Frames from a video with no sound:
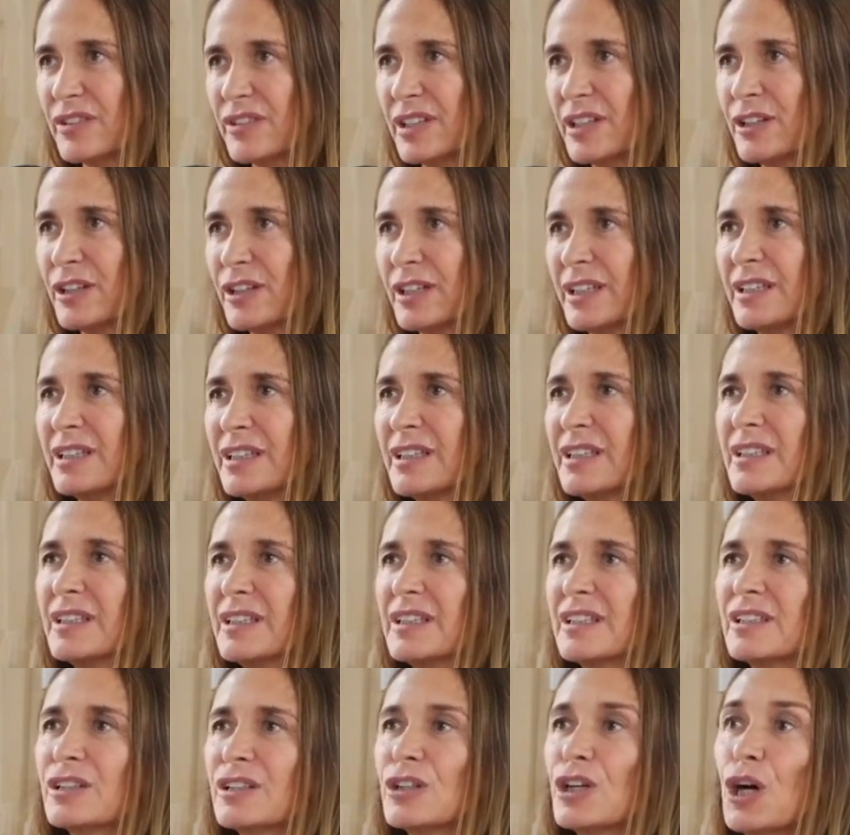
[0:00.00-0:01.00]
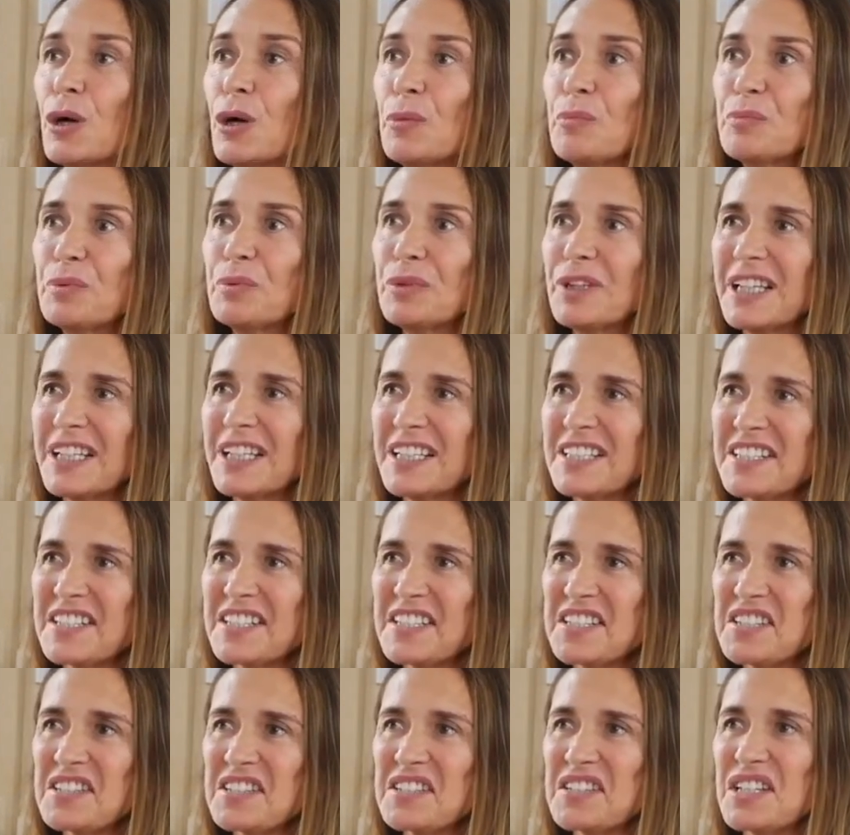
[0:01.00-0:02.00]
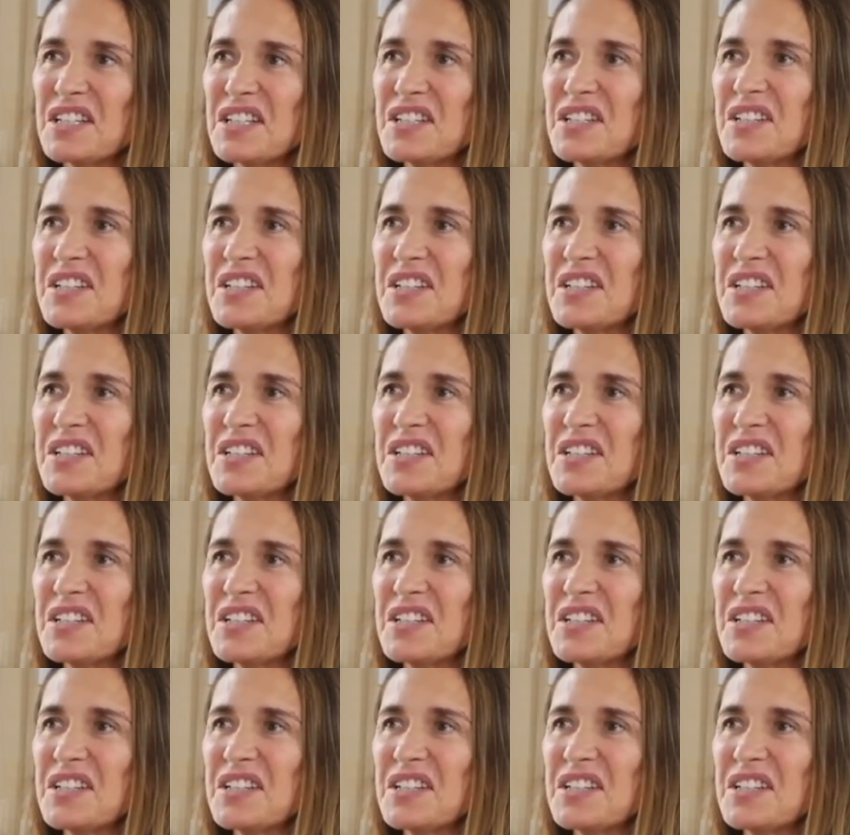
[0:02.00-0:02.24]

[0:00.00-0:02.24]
a very complex